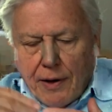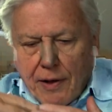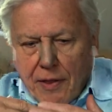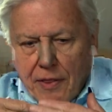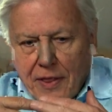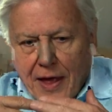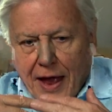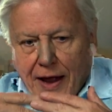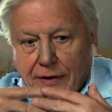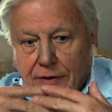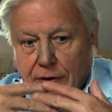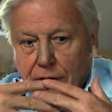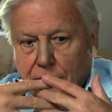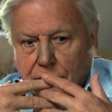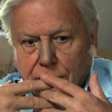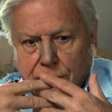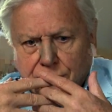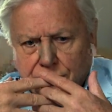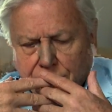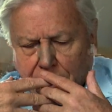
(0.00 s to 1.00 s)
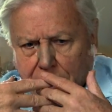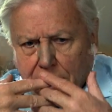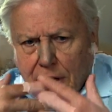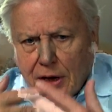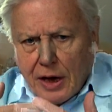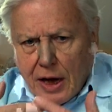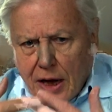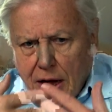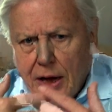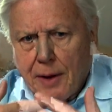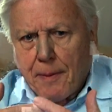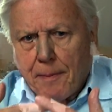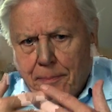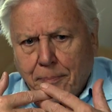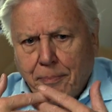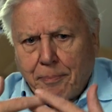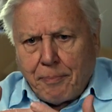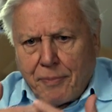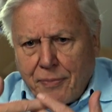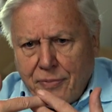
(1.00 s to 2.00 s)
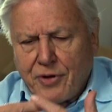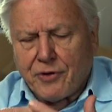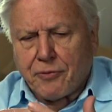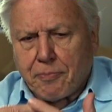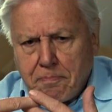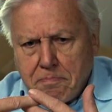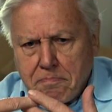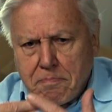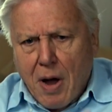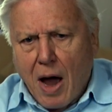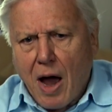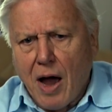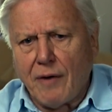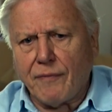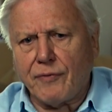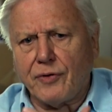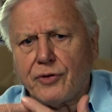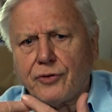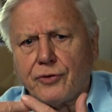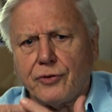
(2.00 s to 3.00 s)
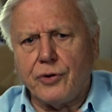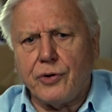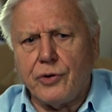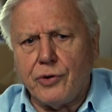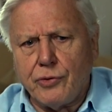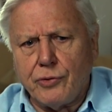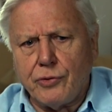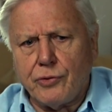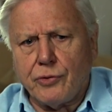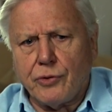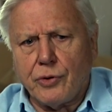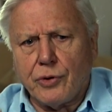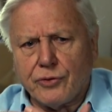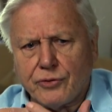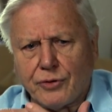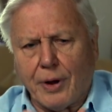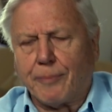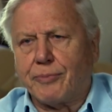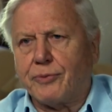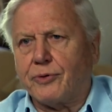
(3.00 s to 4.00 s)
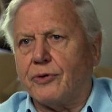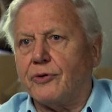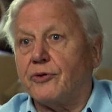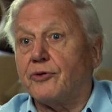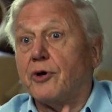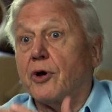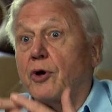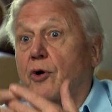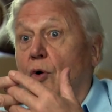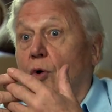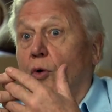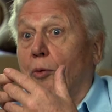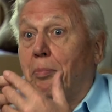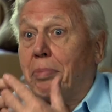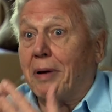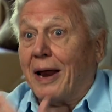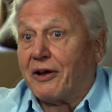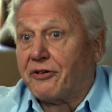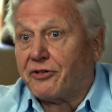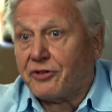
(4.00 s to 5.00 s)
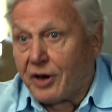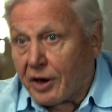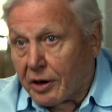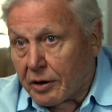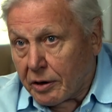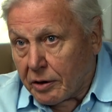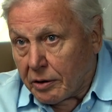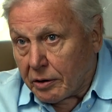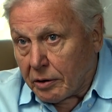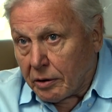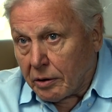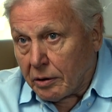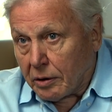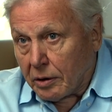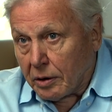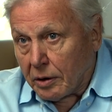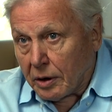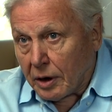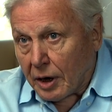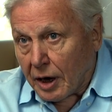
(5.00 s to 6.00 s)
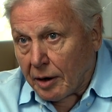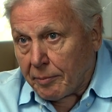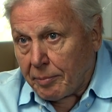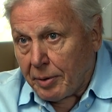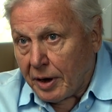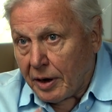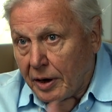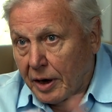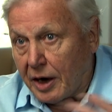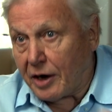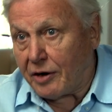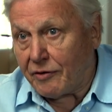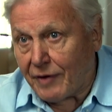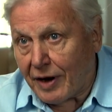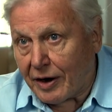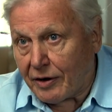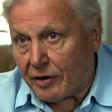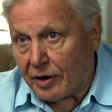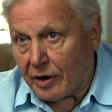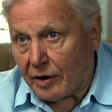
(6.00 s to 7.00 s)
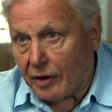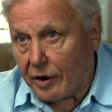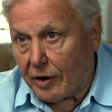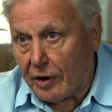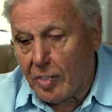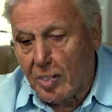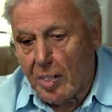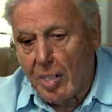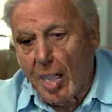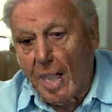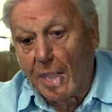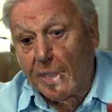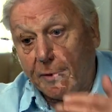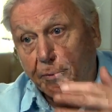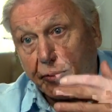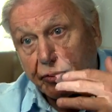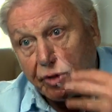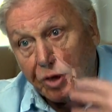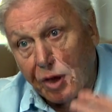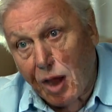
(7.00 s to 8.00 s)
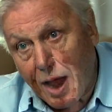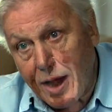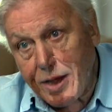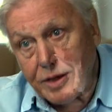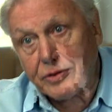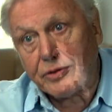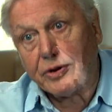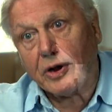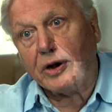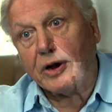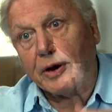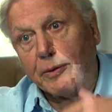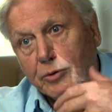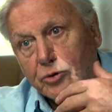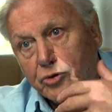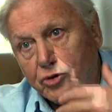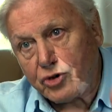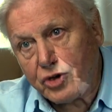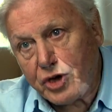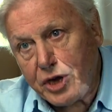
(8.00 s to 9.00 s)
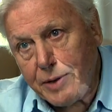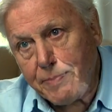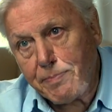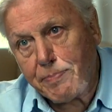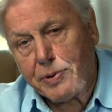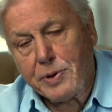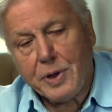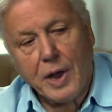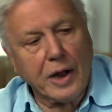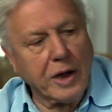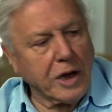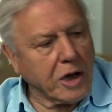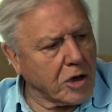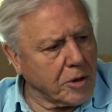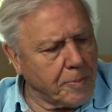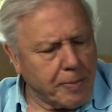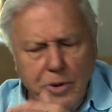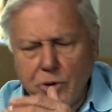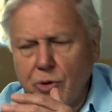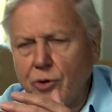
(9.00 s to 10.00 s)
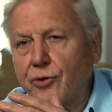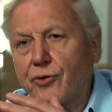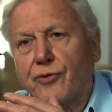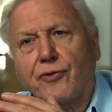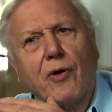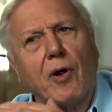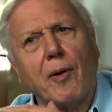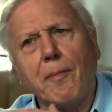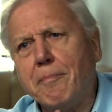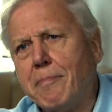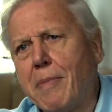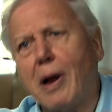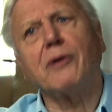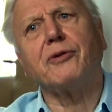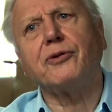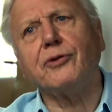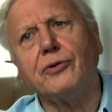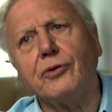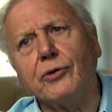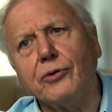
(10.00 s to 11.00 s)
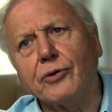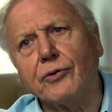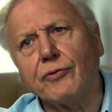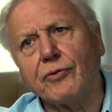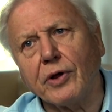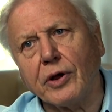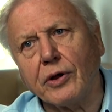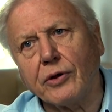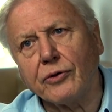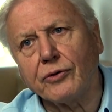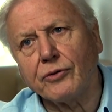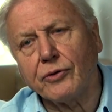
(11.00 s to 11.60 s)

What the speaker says: that suddenly this marvellous new substance called plastic had been invented, and it was light and it was cheap and it could be used for a multitude of things.